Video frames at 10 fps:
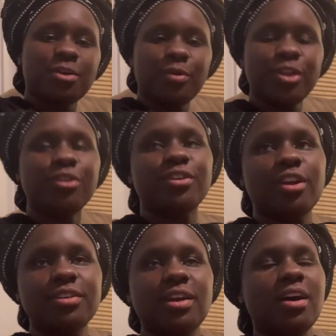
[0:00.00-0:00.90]

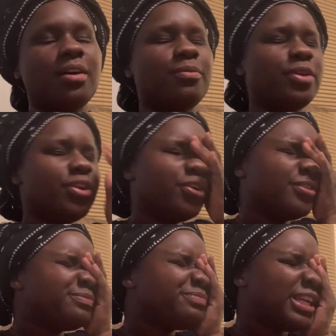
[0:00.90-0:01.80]
when
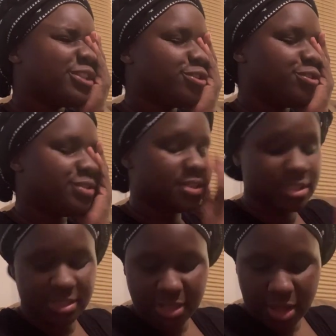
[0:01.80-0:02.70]
you're introducing the
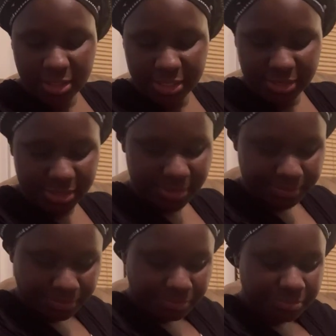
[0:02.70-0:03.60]
solids,
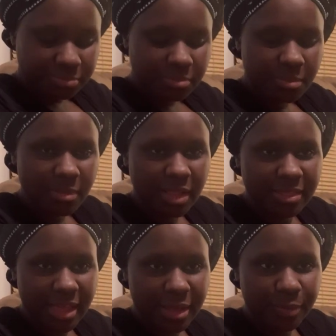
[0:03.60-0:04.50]

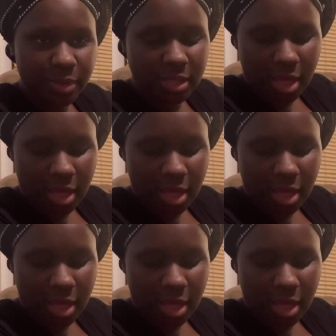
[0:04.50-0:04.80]
they will